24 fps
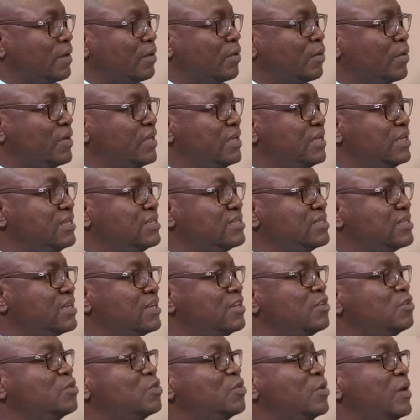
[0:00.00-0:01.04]
we
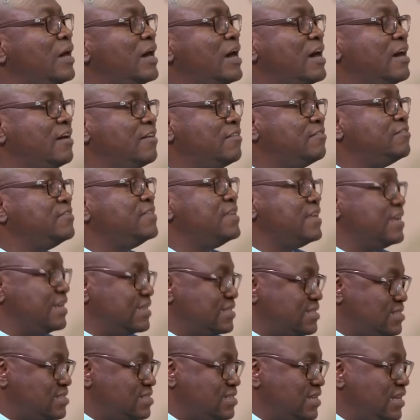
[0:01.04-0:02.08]
tend to have,
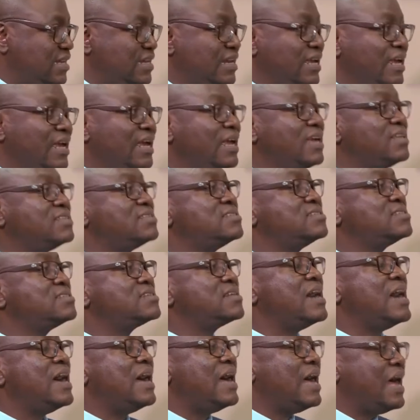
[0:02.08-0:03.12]
yes, an
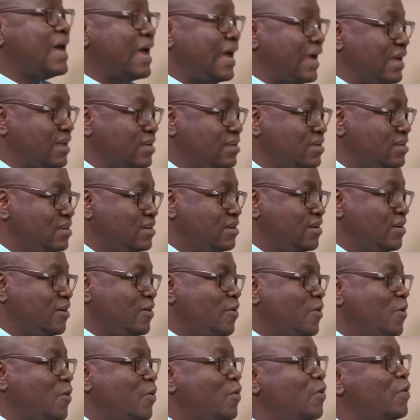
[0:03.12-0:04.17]
extra eye
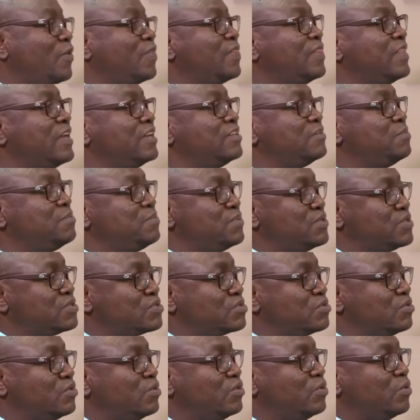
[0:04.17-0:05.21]
on that
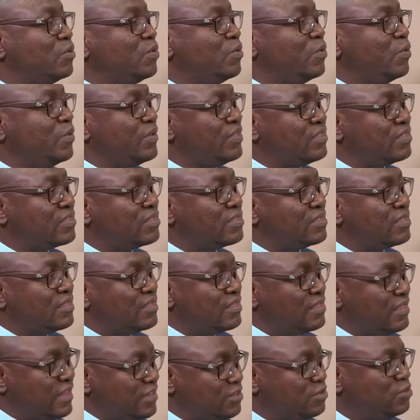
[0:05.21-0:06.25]
person with
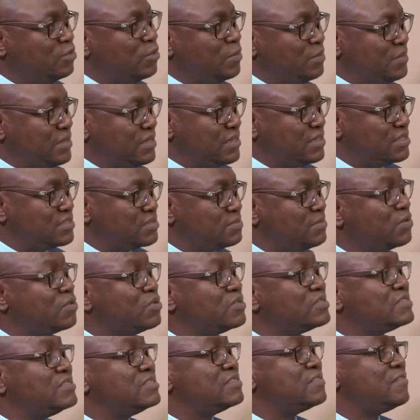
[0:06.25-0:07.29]
that dominance
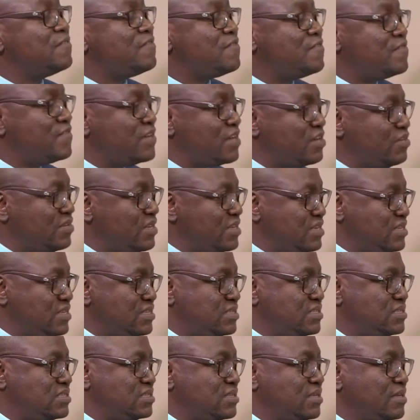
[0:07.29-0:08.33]
because it's very
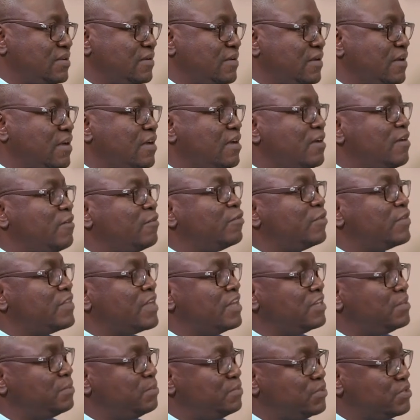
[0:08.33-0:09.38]
easy for
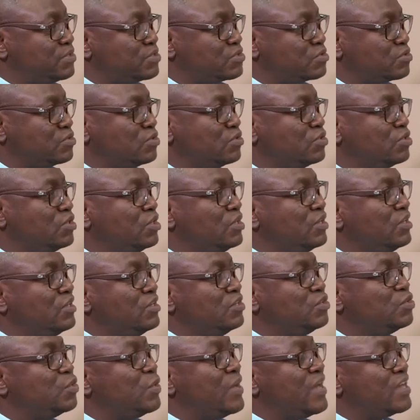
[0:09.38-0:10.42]
that person
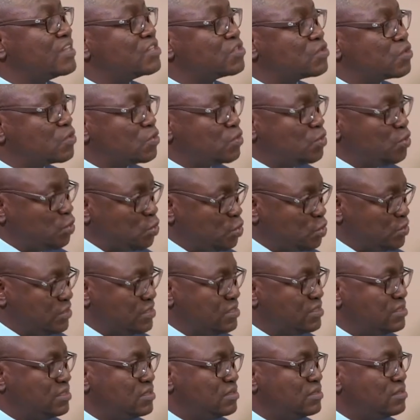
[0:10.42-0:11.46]
to
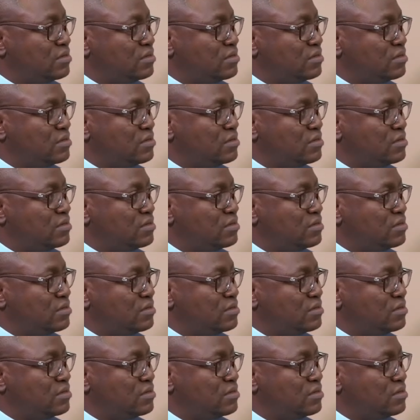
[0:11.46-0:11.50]
exclude